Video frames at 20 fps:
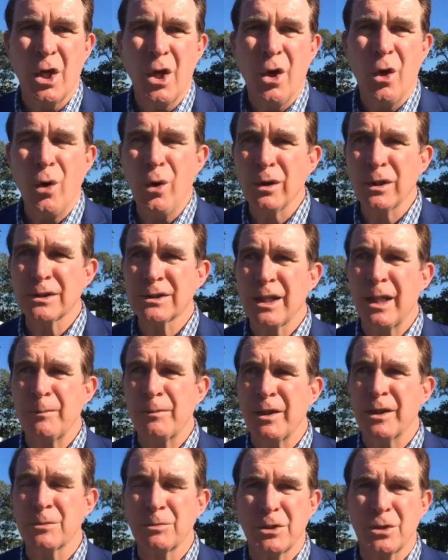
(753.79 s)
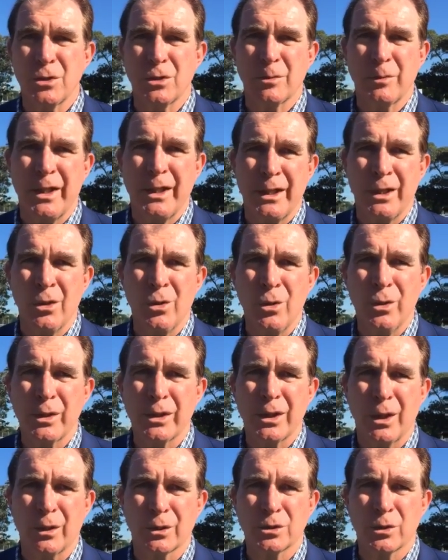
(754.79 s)
all the same things we talk about in
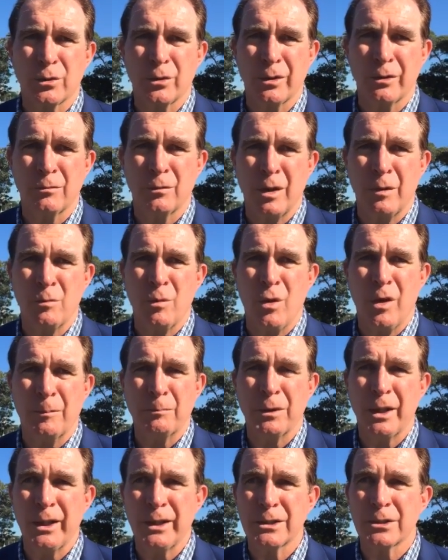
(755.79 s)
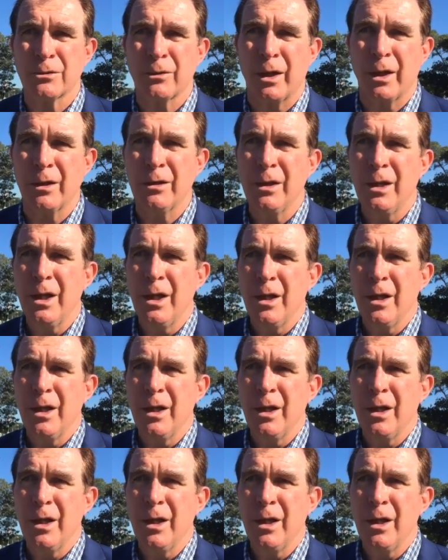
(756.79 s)
horticulture and in why plants grow.